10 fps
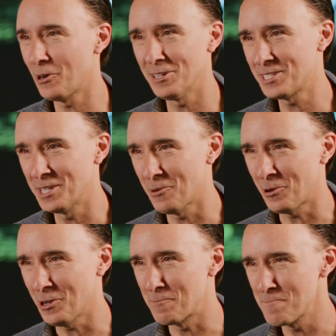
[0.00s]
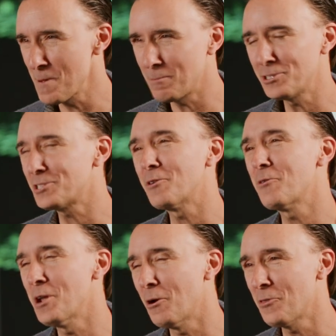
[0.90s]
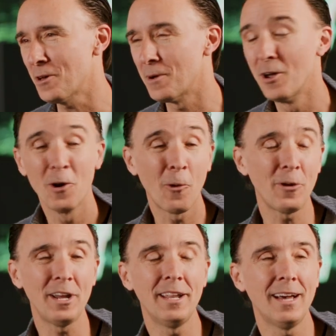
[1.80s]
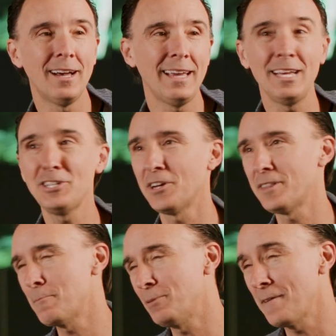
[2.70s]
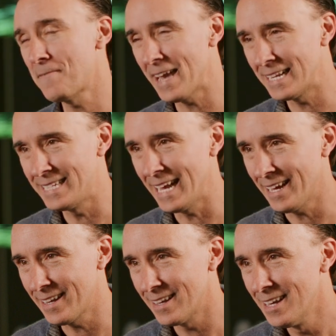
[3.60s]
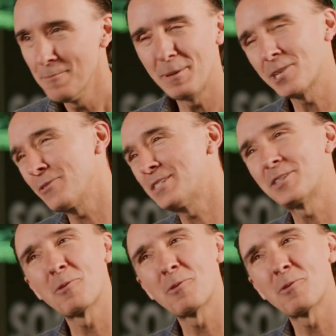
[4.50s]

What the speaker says: else in the world. People just don't know them. Or in Asia, they play Fantan, but the rest of